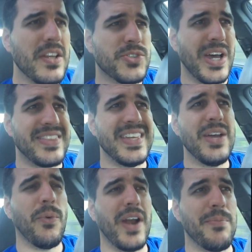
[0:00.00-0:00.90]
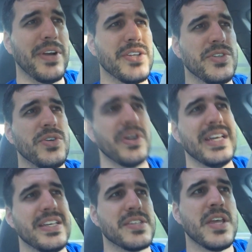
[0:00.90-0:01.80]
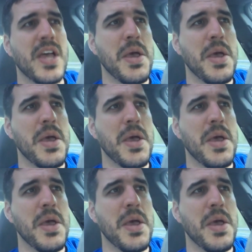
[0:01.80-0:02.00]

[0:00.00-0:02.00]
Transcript: So I think what I'm gonna do is